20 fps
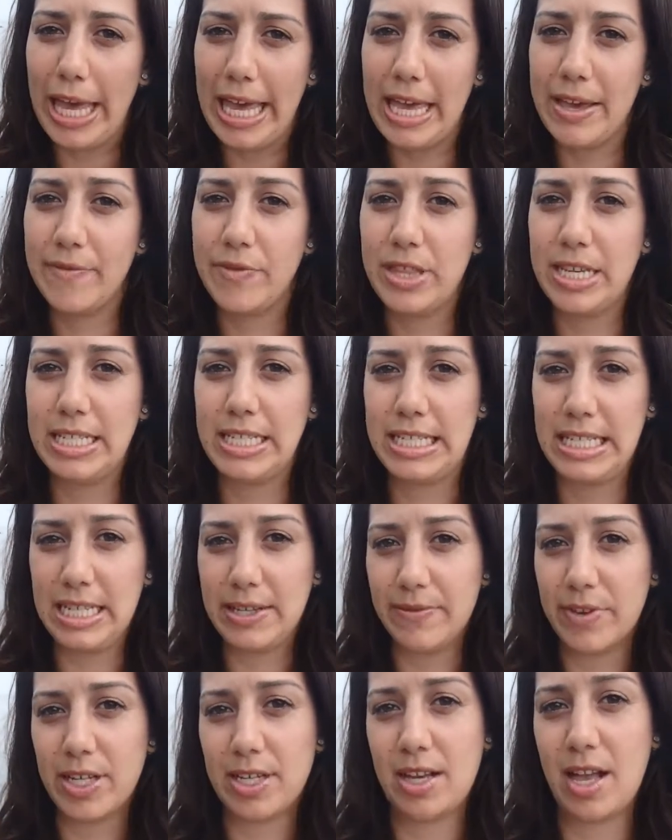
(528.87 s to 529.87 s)
if the
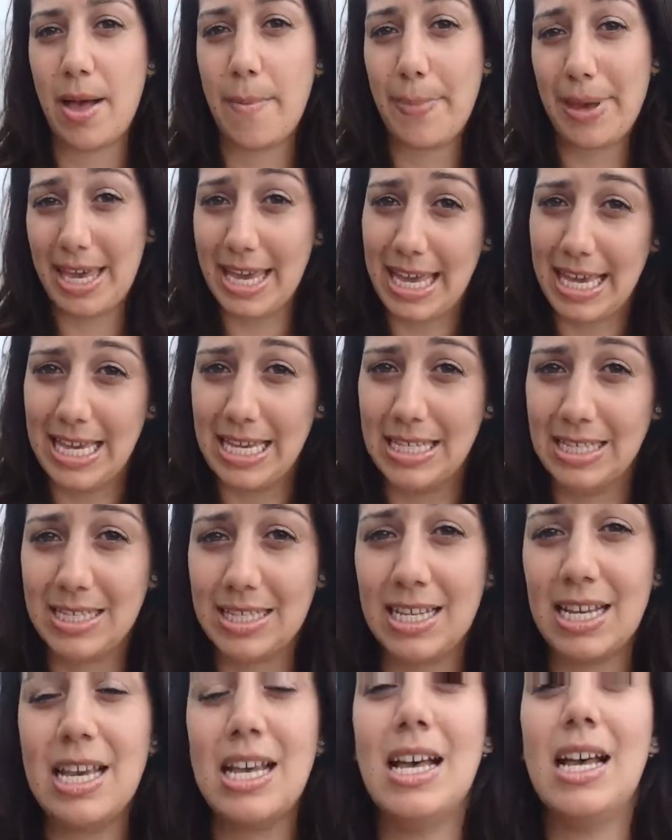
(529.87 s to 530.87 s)
Diva Cup is